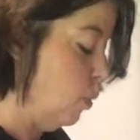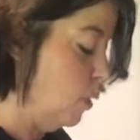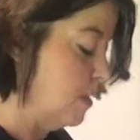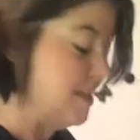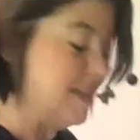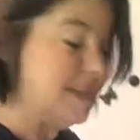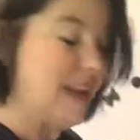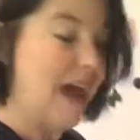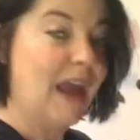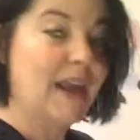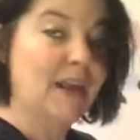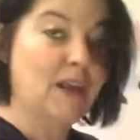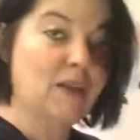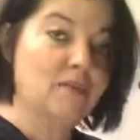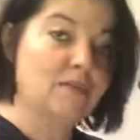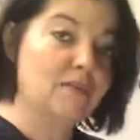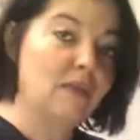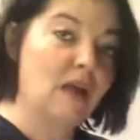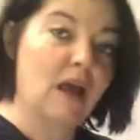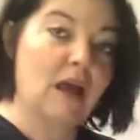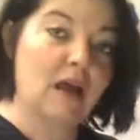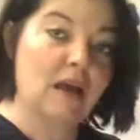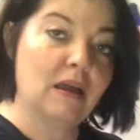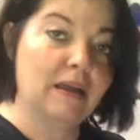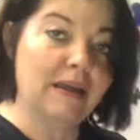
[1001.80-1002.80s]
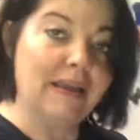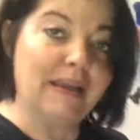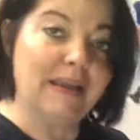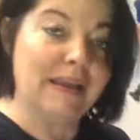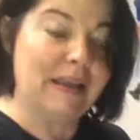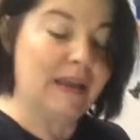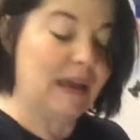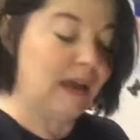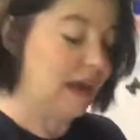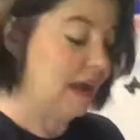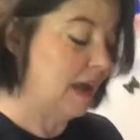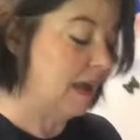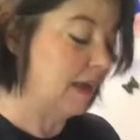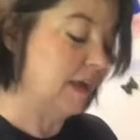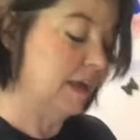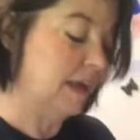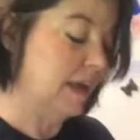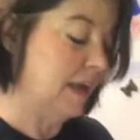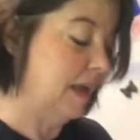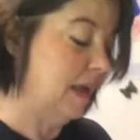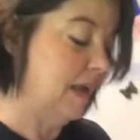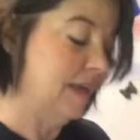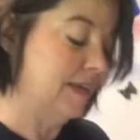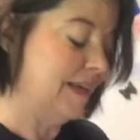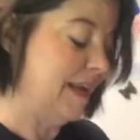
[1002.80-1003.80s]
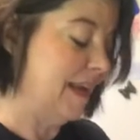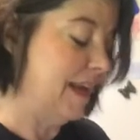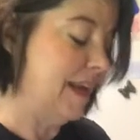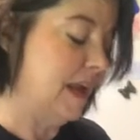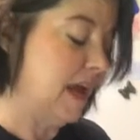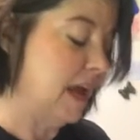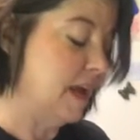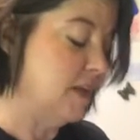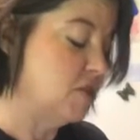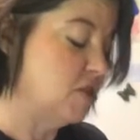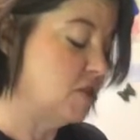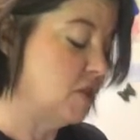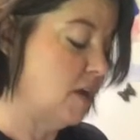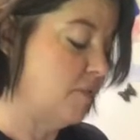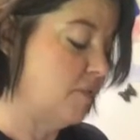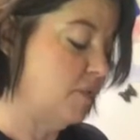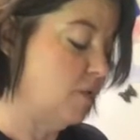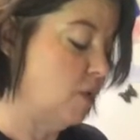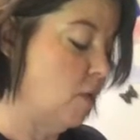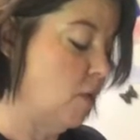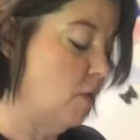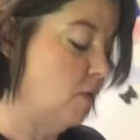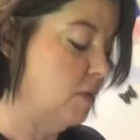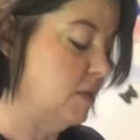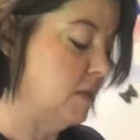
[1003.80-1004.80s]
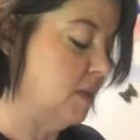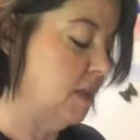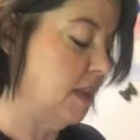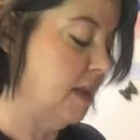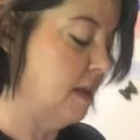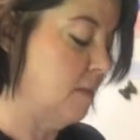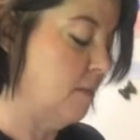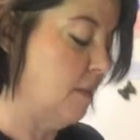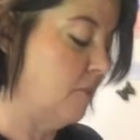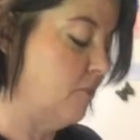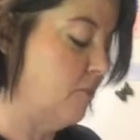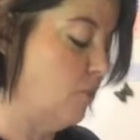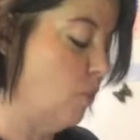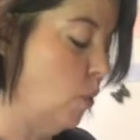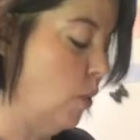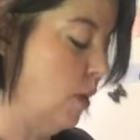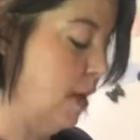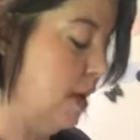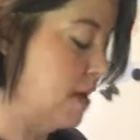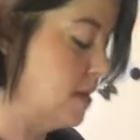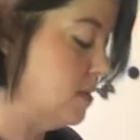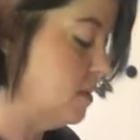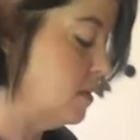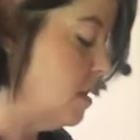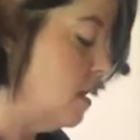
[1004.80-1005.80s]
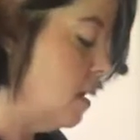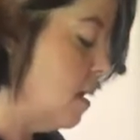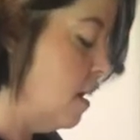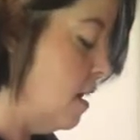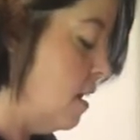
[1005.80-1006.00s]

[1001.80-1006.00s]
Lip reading: was not any kind of chef at all until I hit my 40s.